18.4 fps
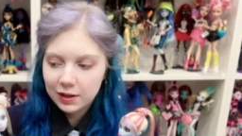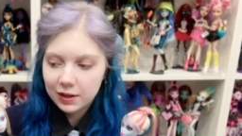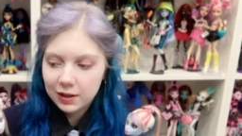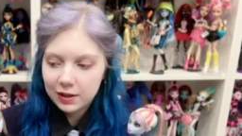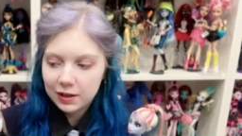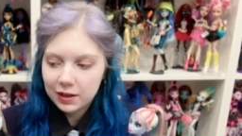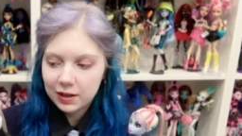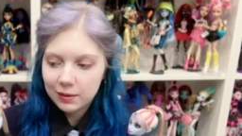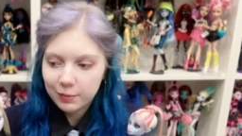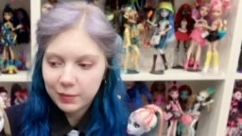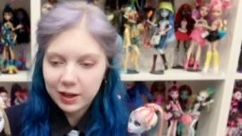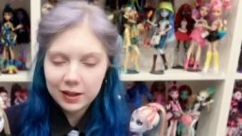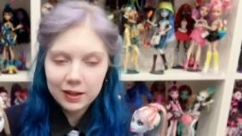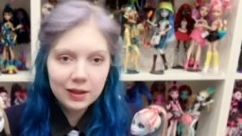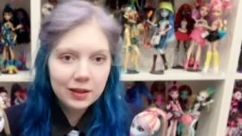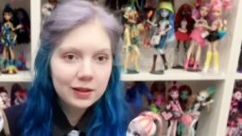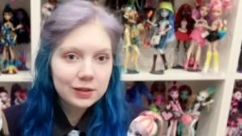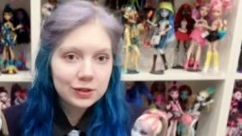in
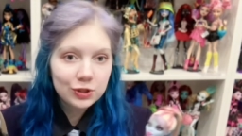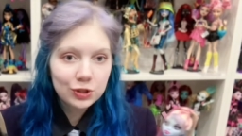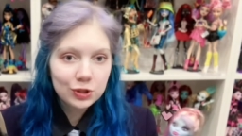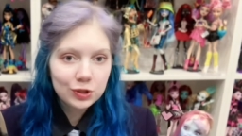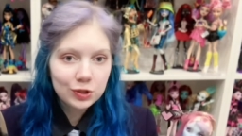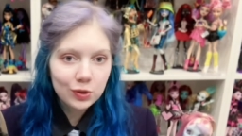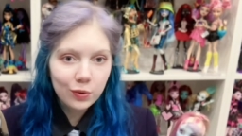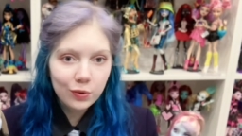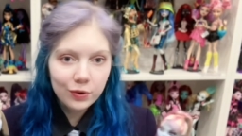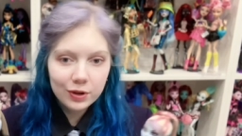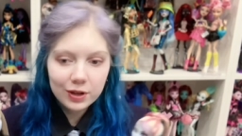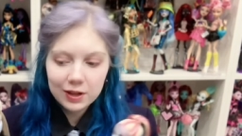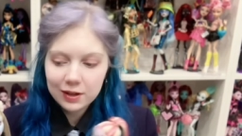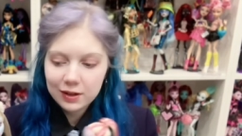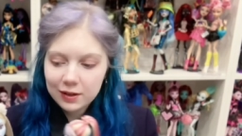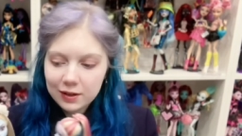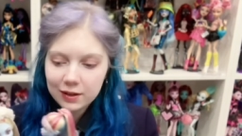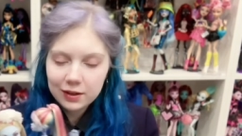my story
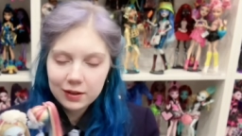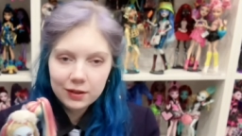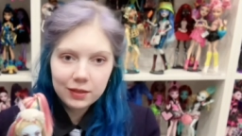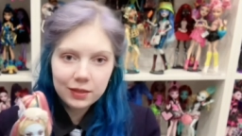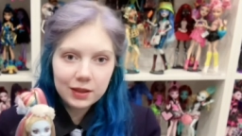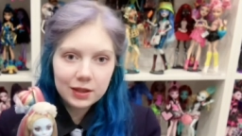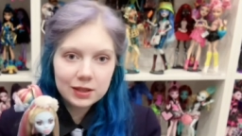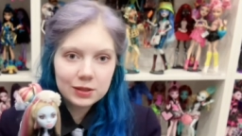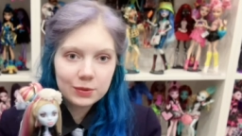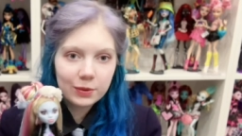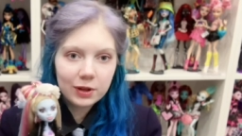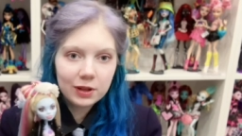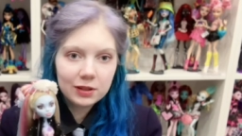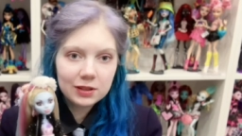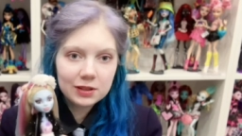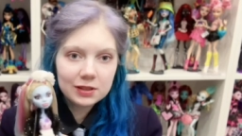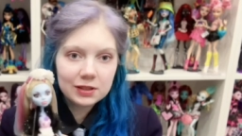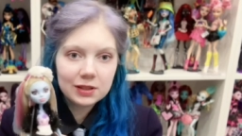this one
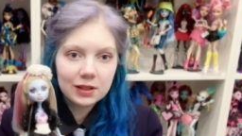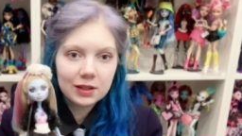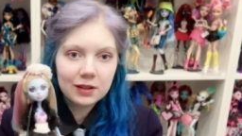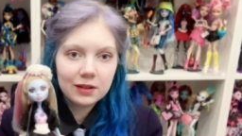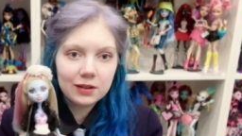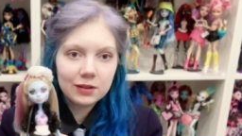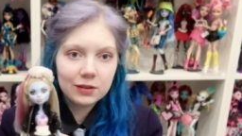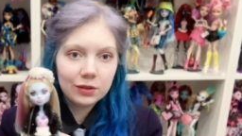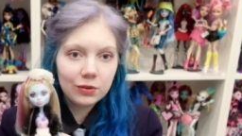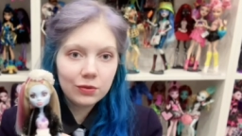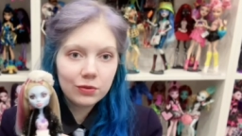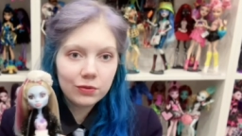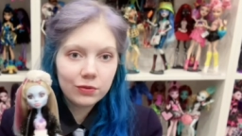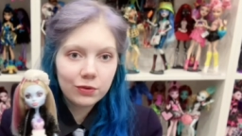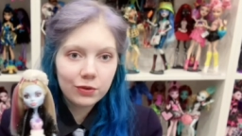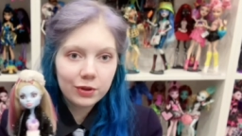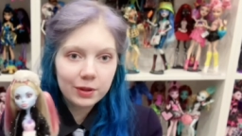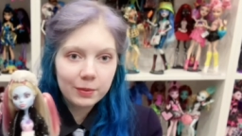is a look
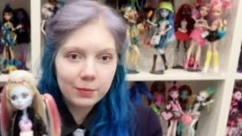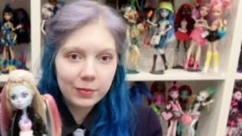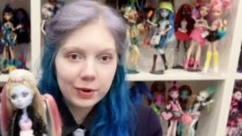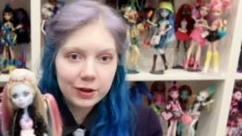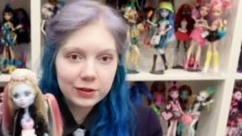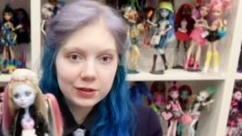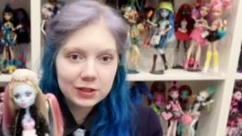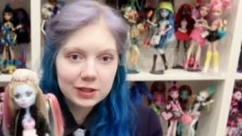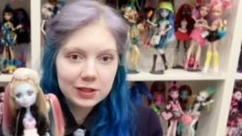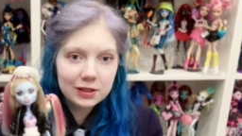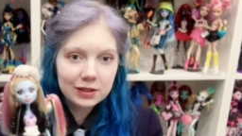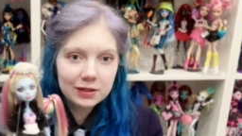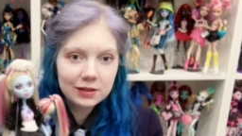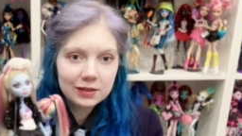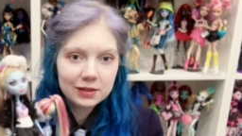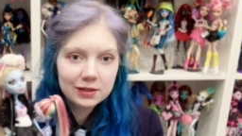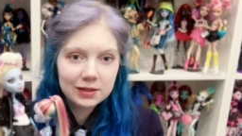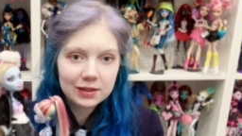for the party
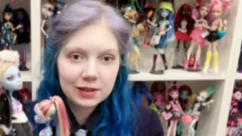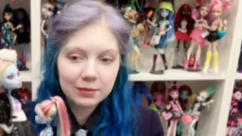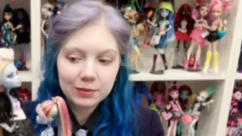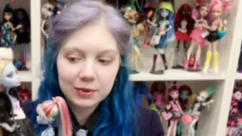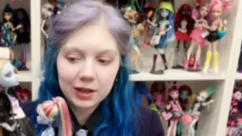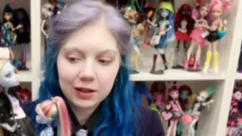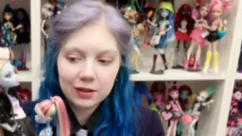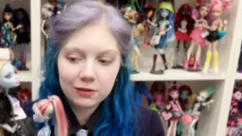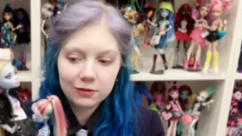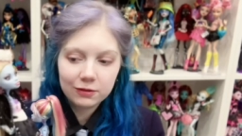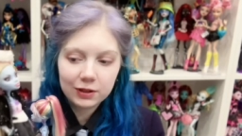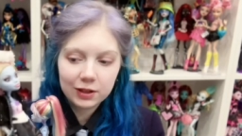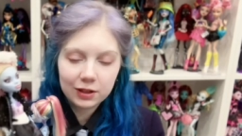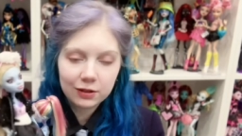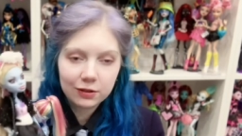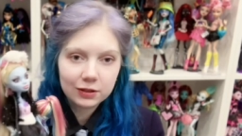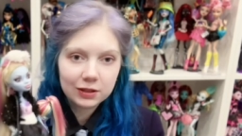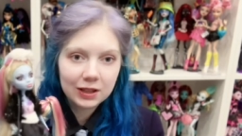some kind of a
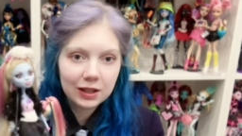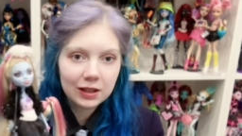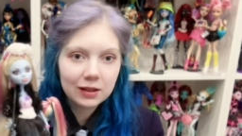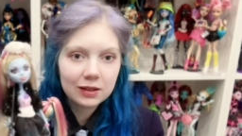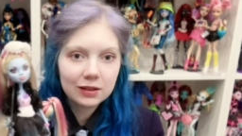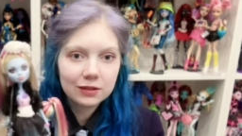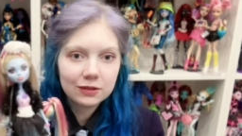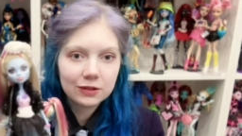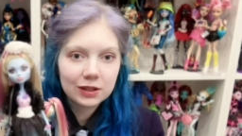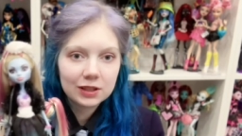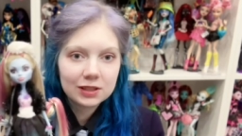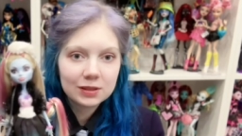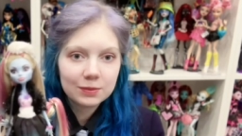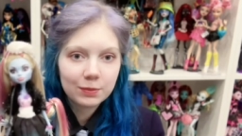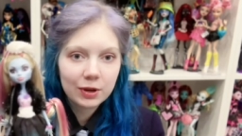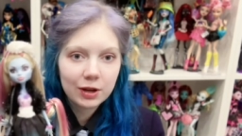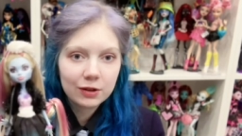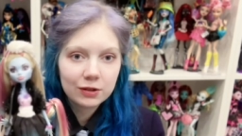cocktail dress
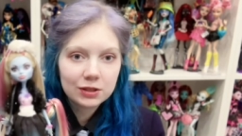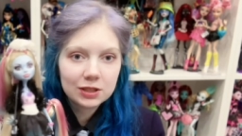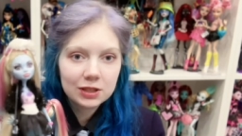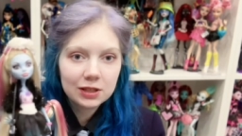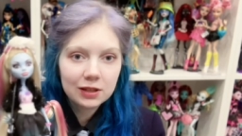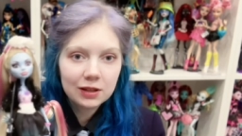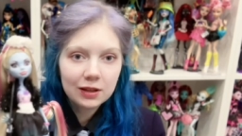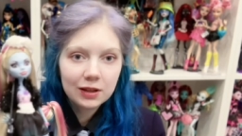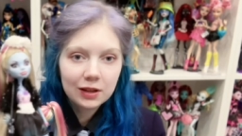party